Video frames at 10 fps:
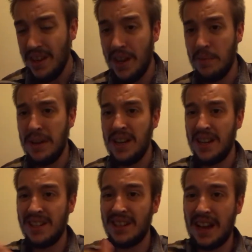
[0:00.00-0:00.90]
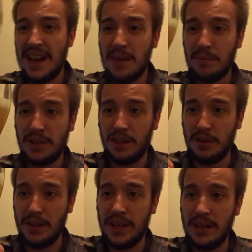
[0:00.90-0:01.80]
I mean, it is
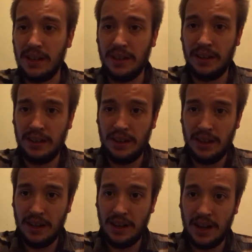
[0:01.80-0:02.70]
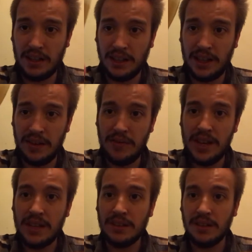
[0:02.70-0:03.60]
absolutely unclear for
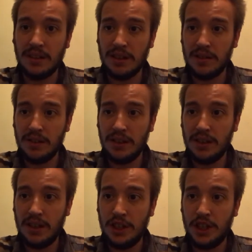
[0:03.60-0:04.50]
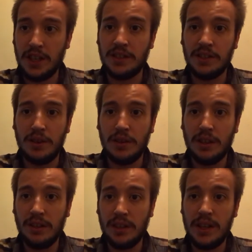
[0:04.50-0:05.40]
years, like chicken stock.
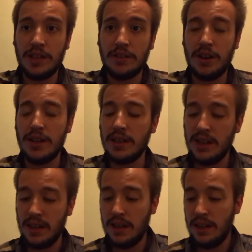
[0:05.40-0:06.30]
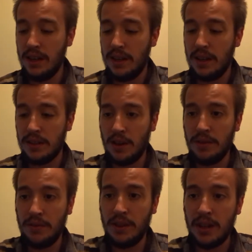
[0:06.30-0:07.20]
It is crazy. Let's go
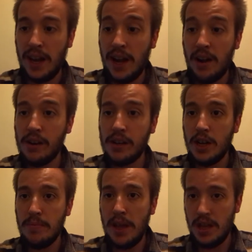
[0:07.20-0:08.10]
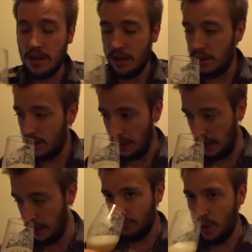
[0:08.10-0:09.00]
for an aroma.
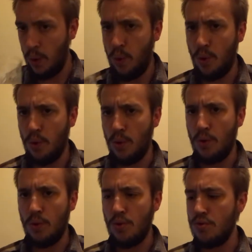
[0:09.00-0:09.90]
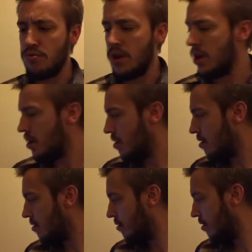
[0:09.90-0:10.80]
Oh,
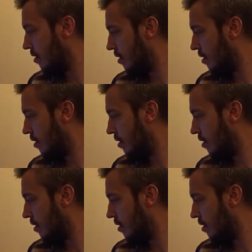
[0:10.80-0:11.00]
yes.